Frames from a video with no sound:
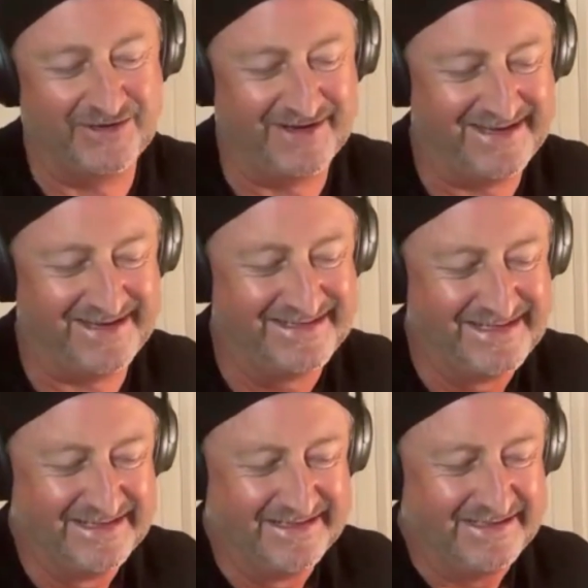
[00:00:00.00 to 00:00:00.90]
And
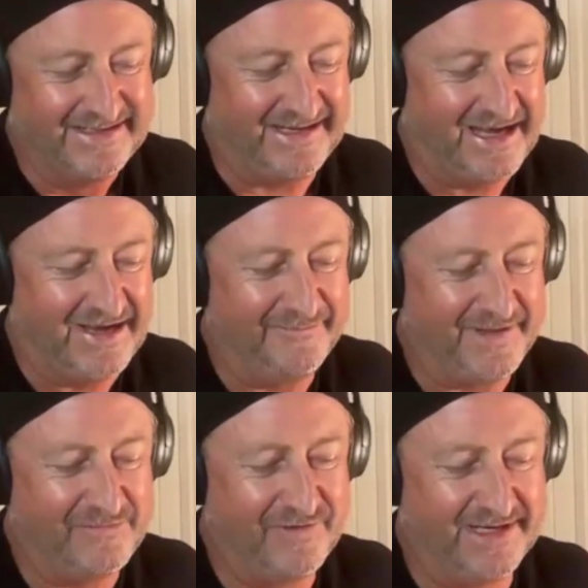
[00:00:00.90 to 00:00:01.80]

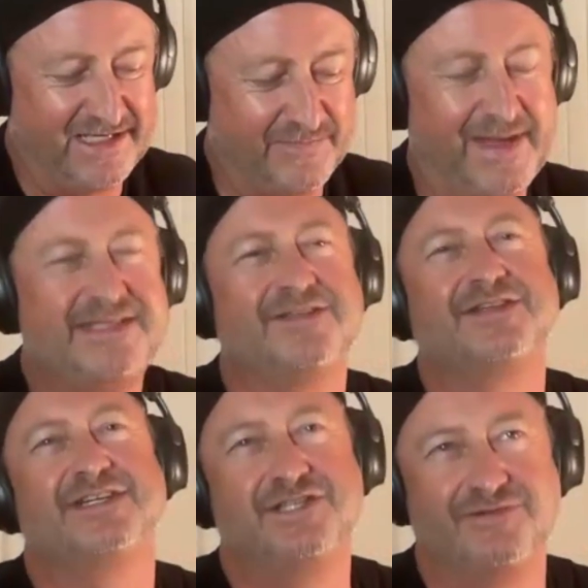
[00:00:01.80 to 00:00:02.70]
it really depends on
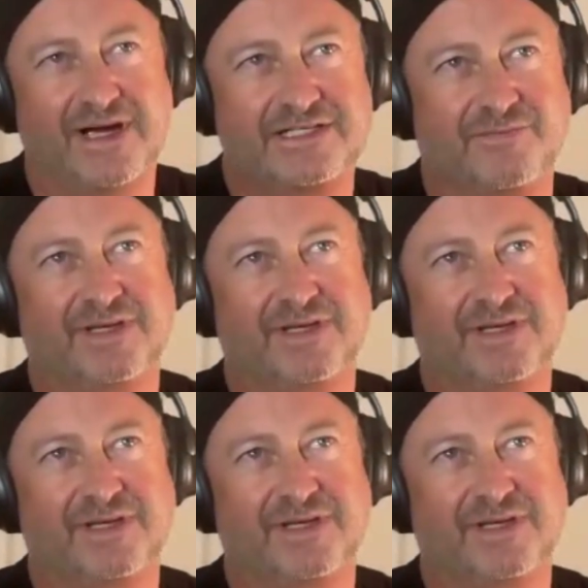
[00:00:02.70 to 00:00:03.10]
the situation.